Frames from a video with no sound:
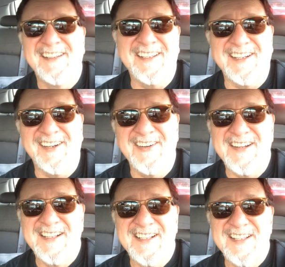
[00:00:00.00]
You know?
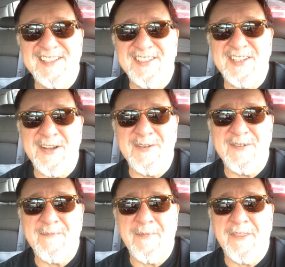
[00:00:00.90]
So,
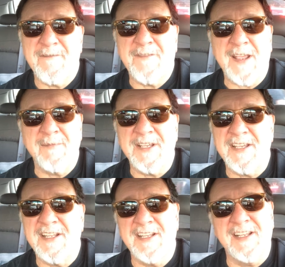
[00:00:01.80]

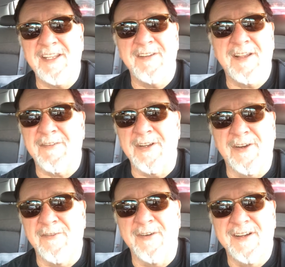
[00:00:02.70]
family, you never
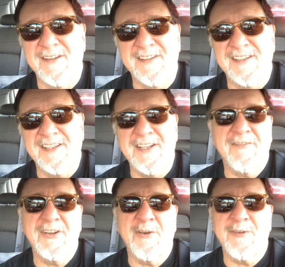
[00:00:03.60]
know. You
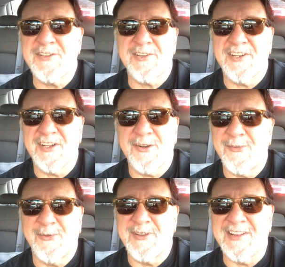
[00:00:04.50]
never know what you're going to go
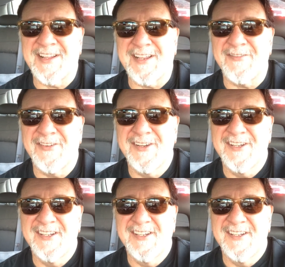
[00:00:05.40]
through in life.
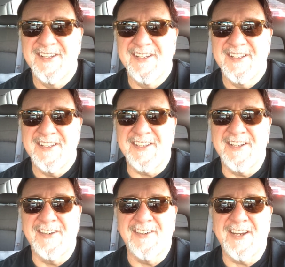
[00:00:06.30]
You
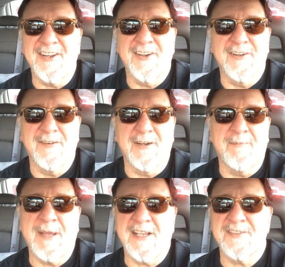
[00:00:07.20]
know, I heard of a
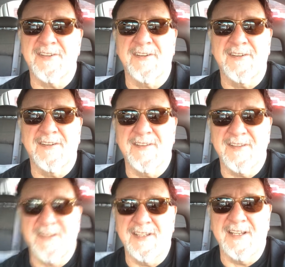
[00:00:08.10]
pastor
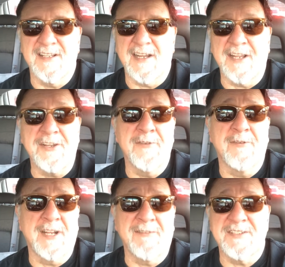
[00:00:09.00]
that I knew
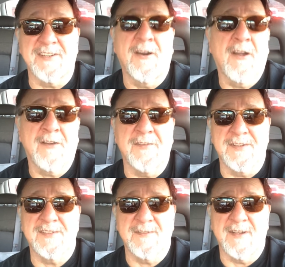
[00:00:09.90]
when I was at
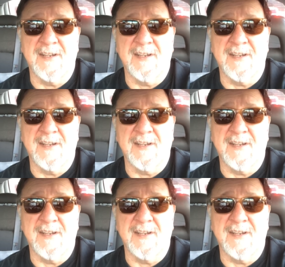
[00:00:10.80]
Harvest,